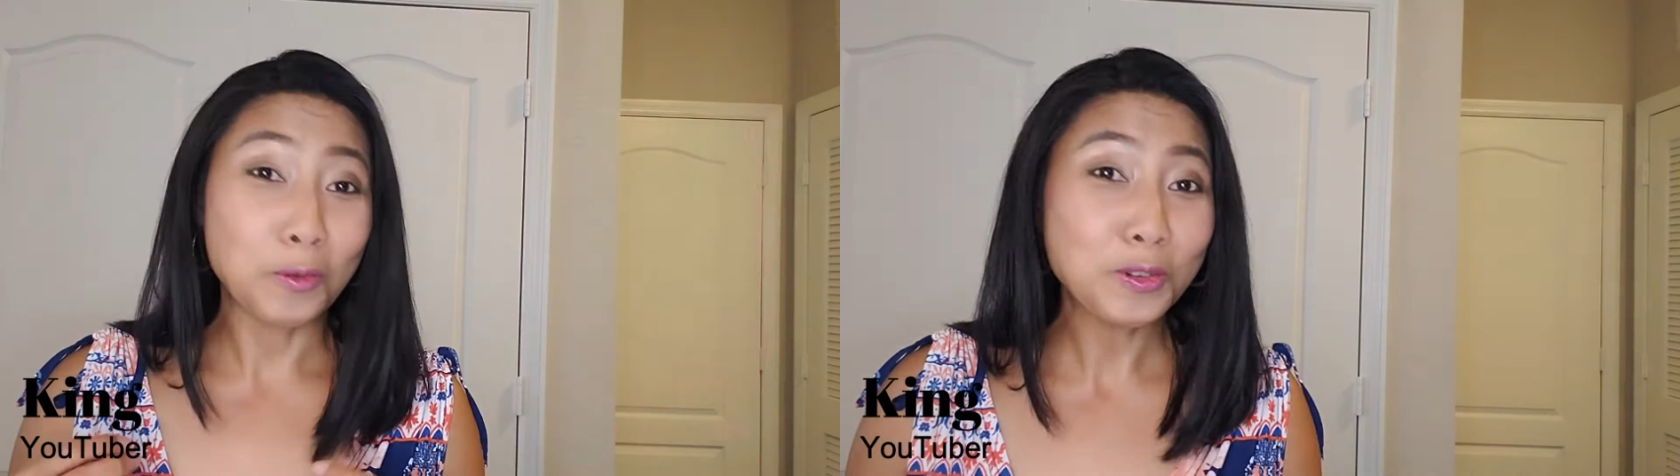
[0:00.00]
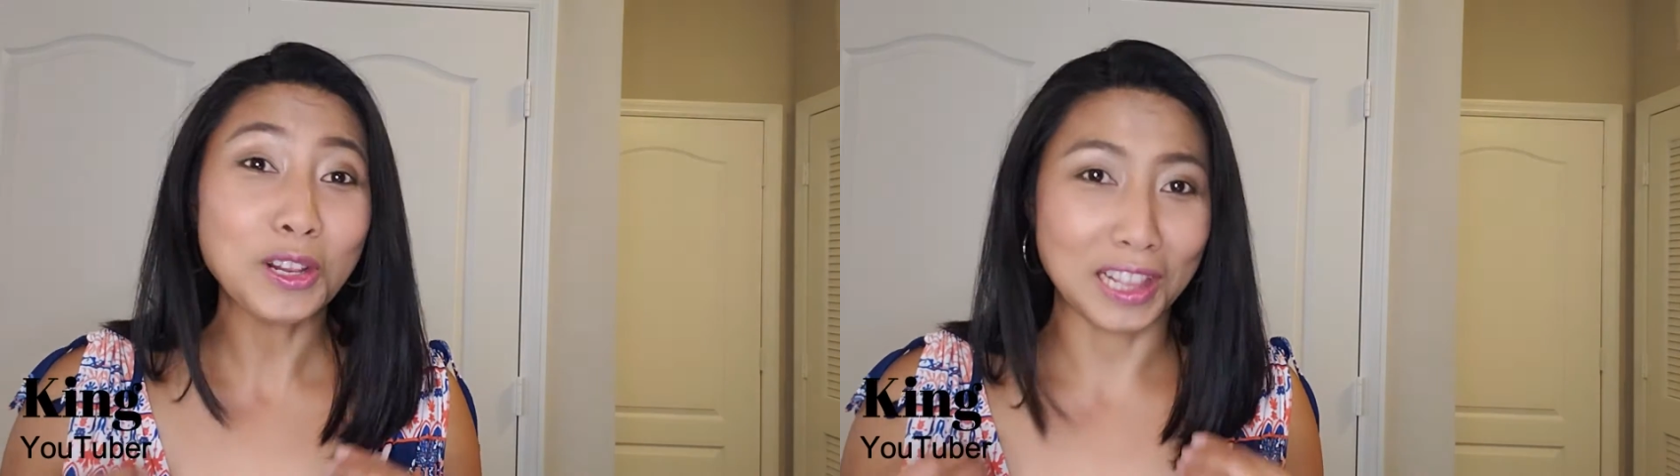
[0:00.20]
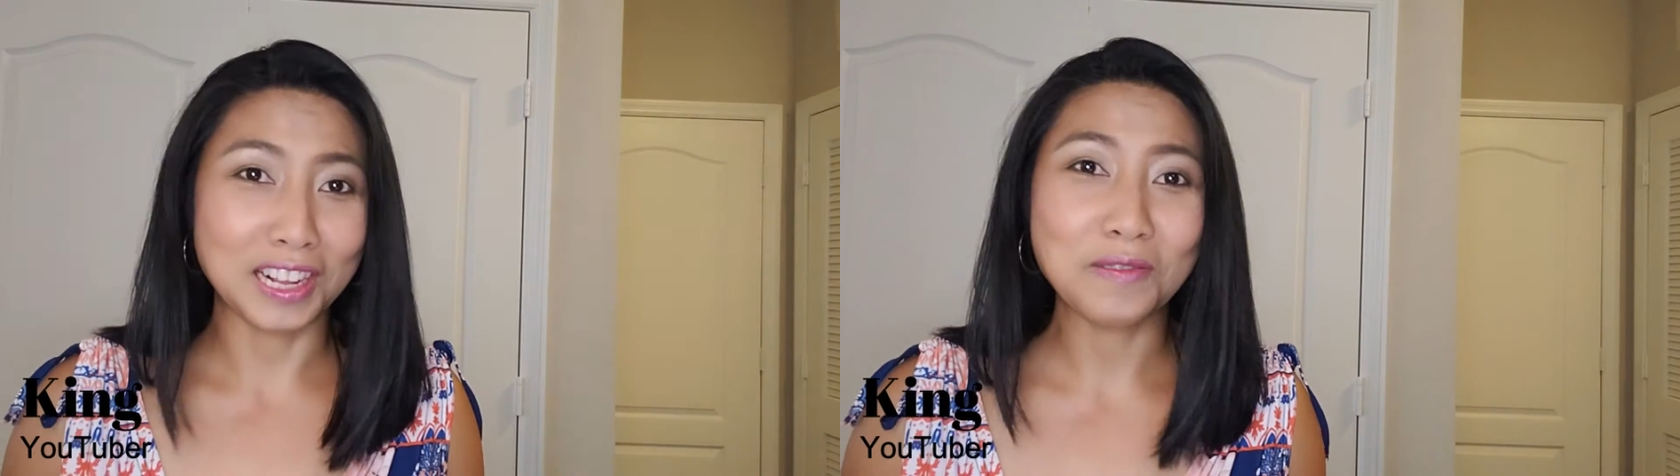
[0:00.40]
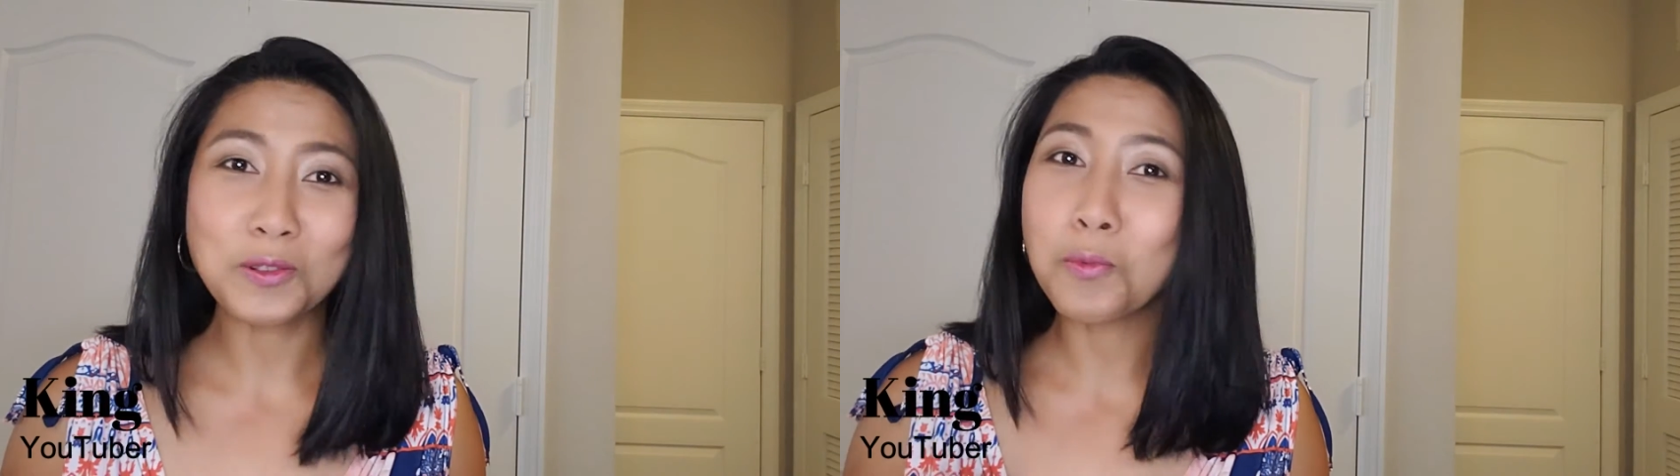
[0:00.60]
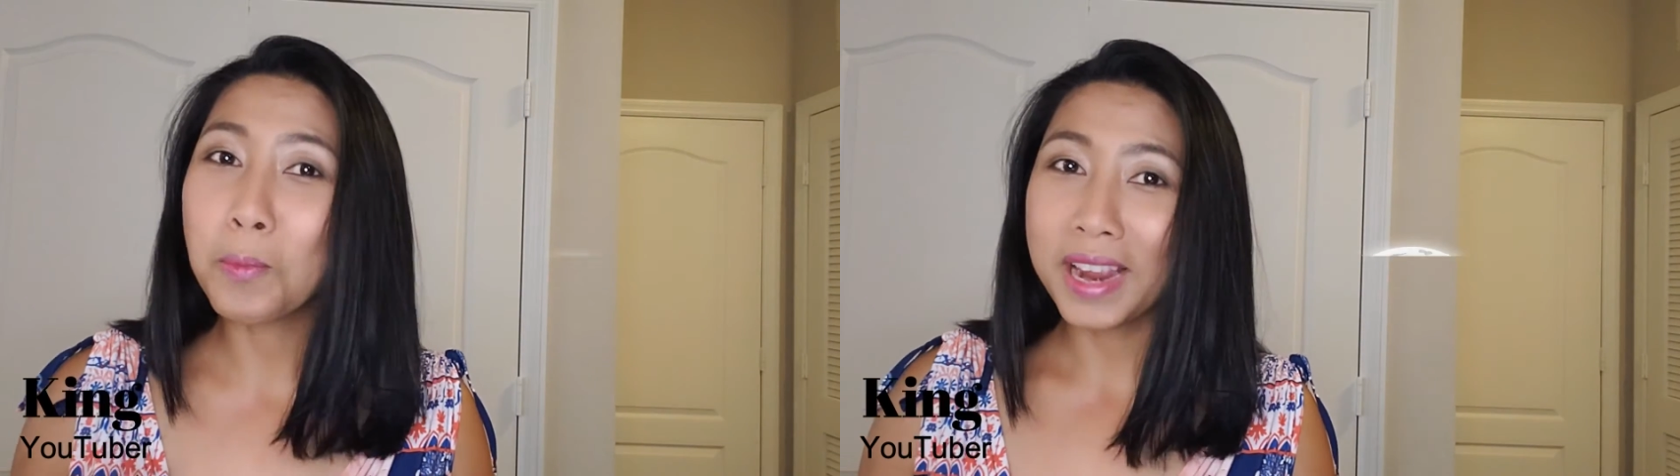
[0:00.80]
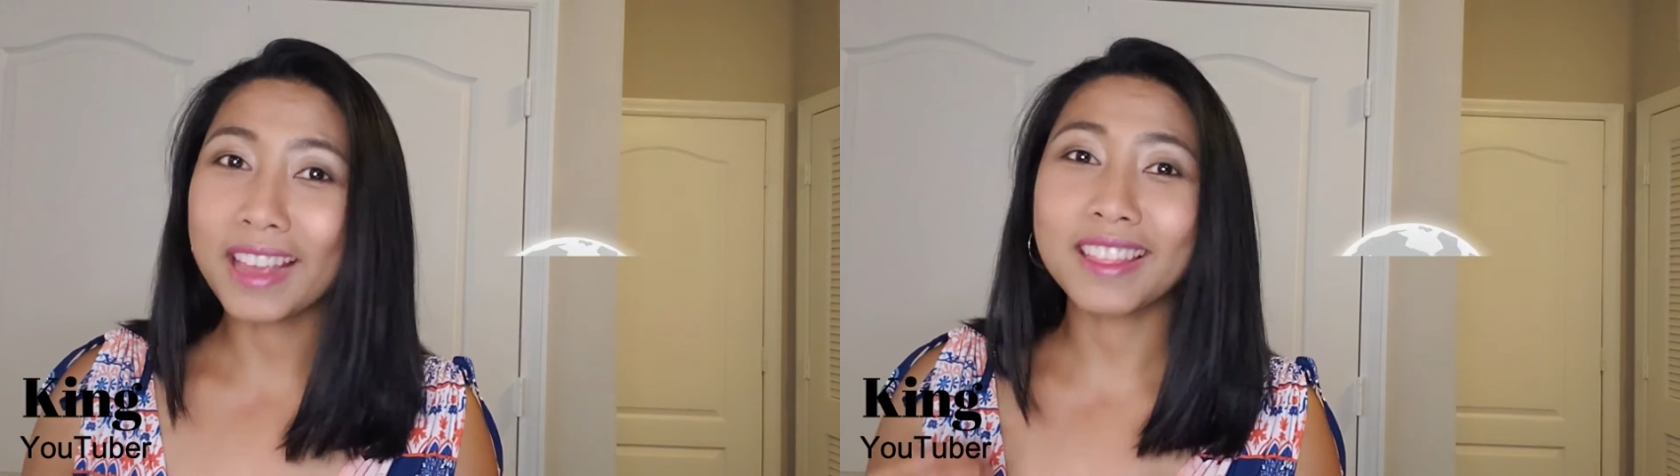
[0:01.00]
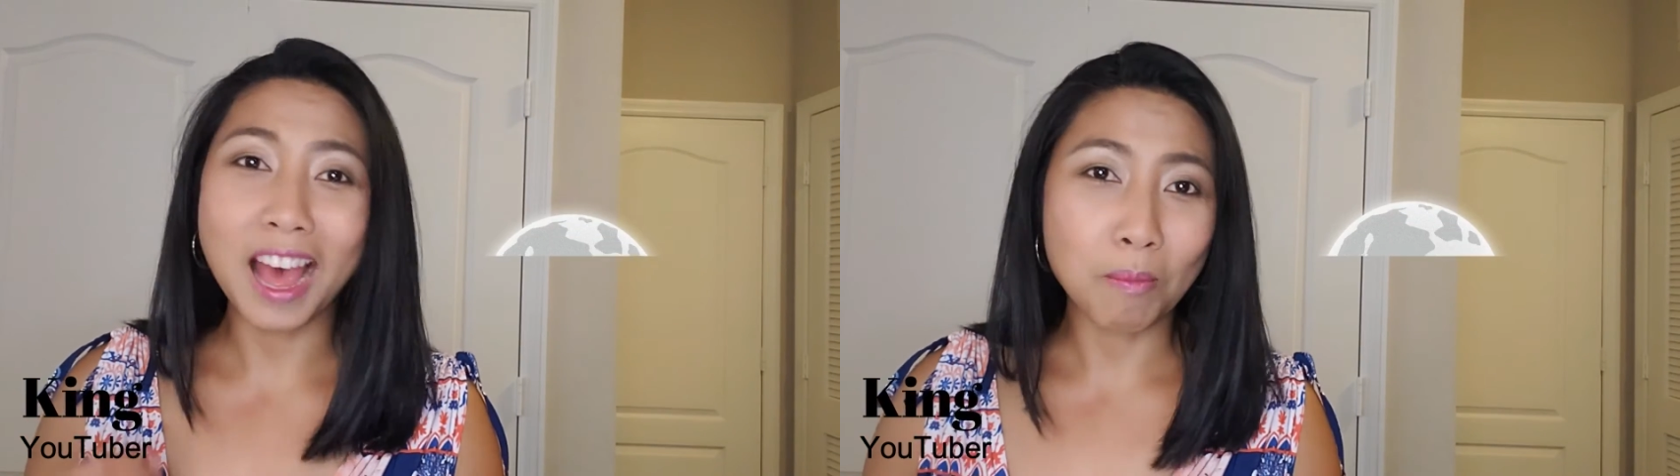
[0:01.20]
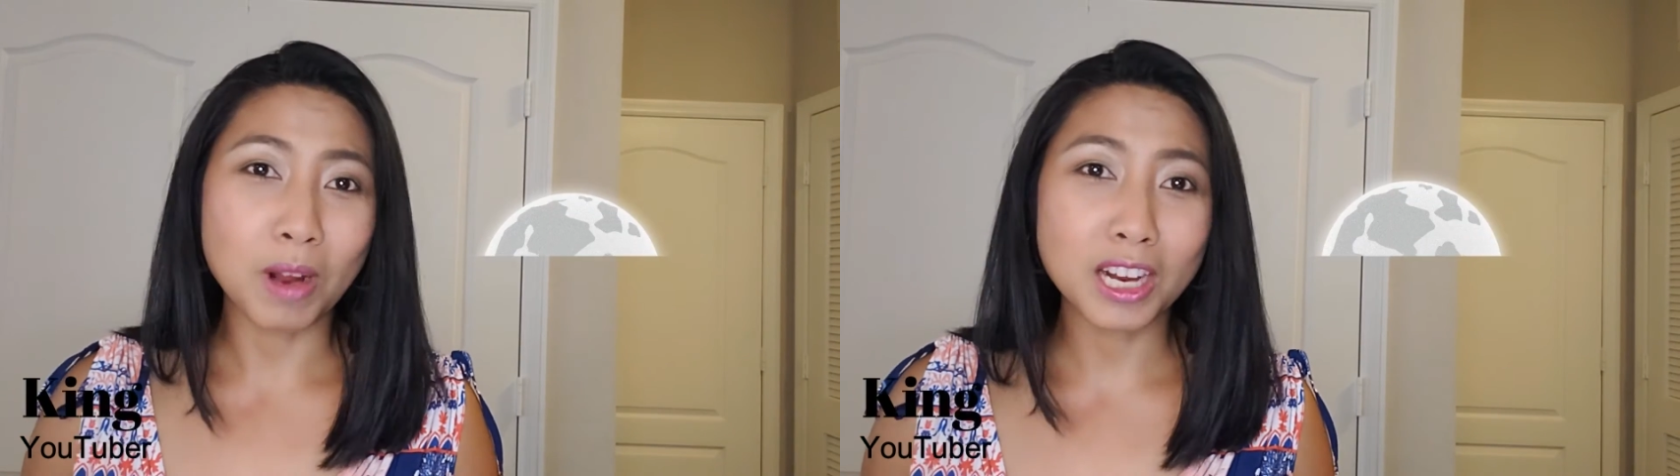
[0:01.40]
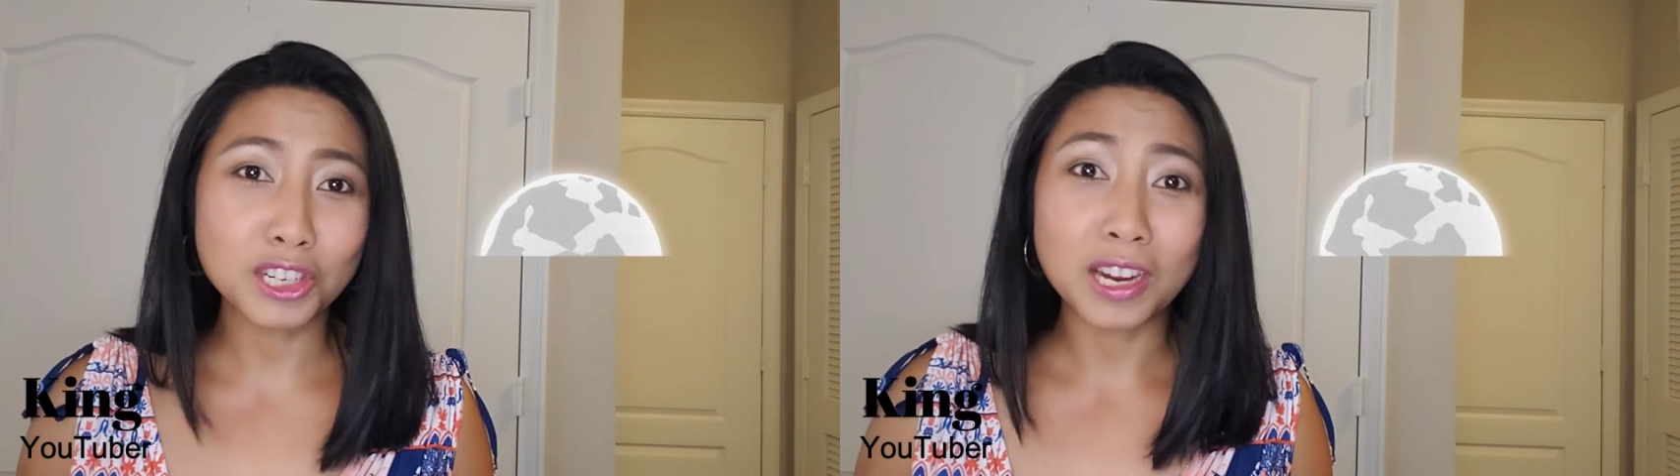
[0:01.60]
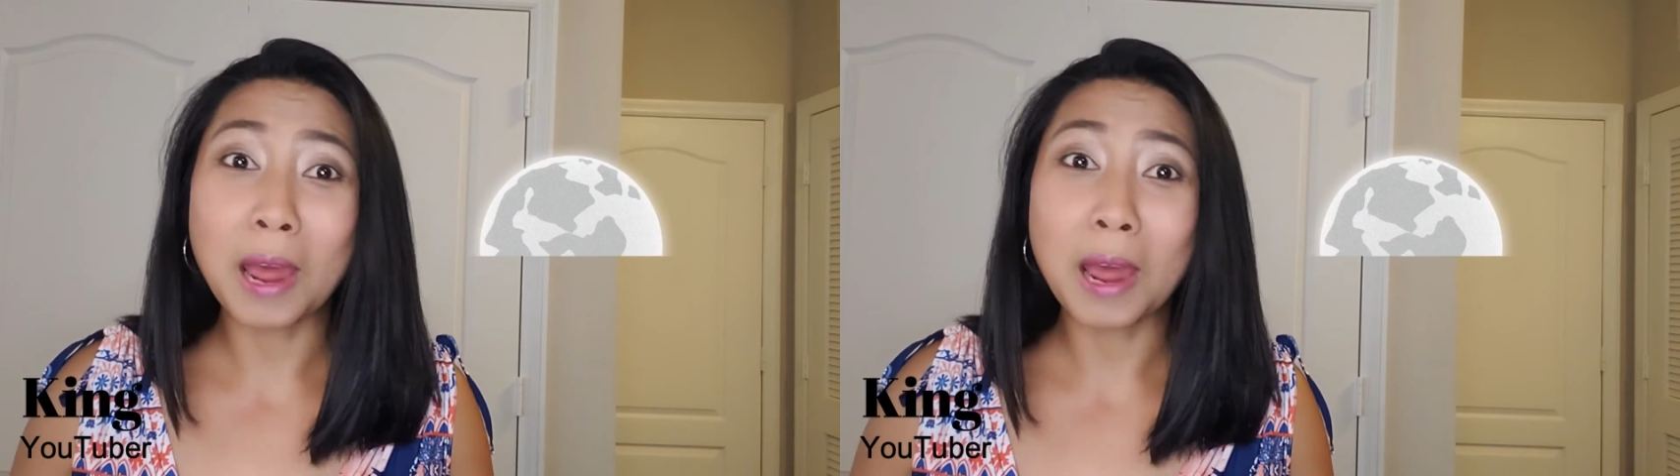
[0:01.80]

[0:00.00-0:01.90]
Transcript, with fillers: Would you love to make that much